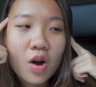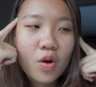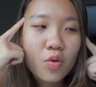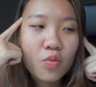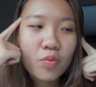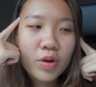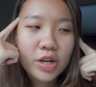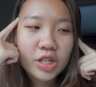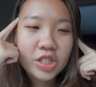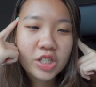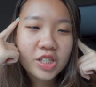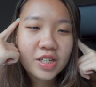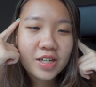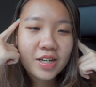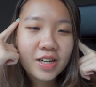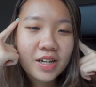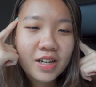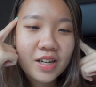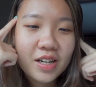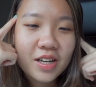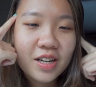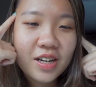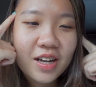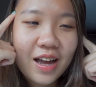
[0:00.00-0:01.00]
which
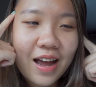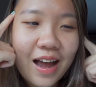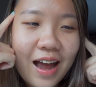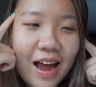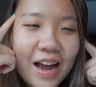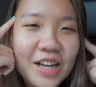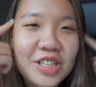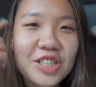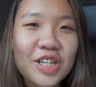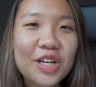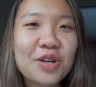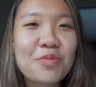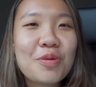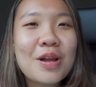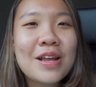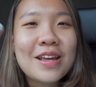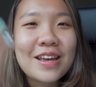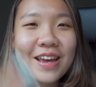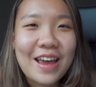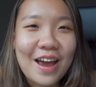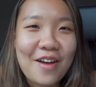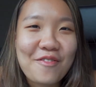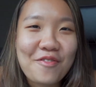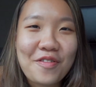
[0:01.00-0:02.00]
I genuinely
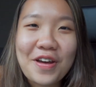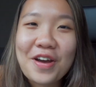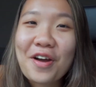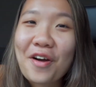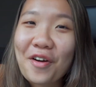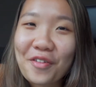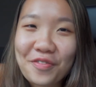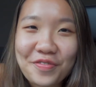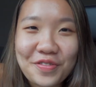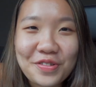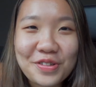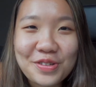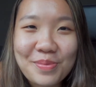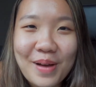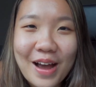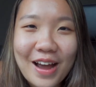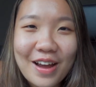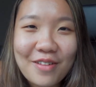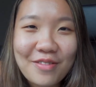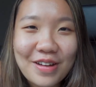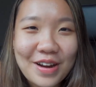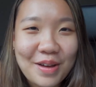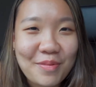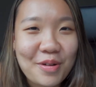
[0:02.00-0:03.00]
get very confused
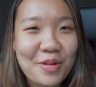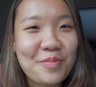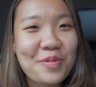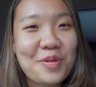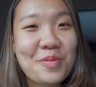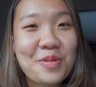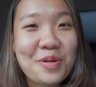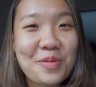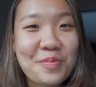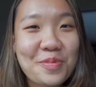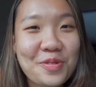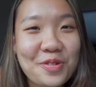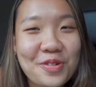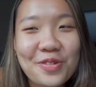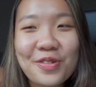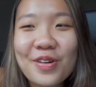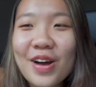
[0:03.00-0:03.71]
by when I'm on Premiere Pro.